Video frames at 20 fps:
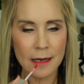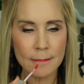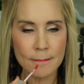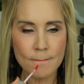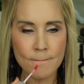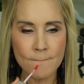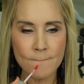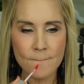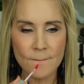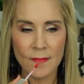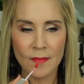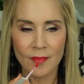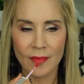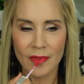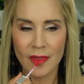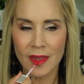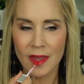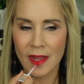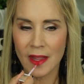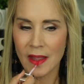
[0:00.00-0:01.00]

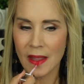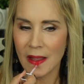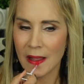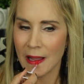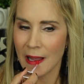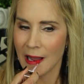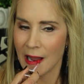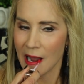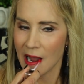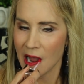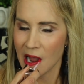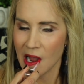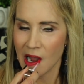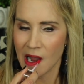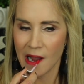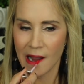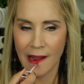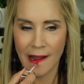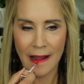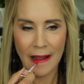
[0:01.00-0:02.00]

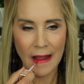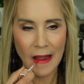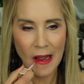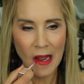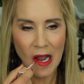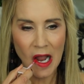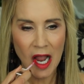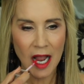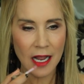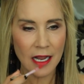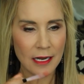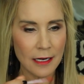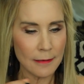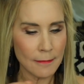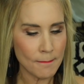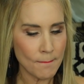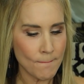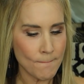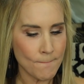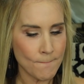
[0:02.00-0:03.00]

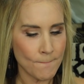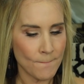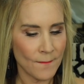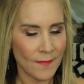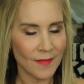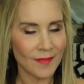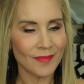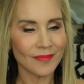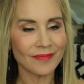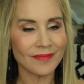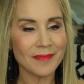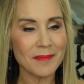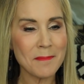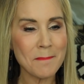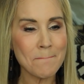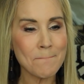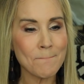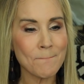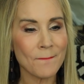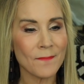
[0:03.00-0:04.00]

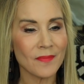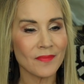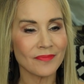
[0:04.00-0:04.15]
(no one is talking)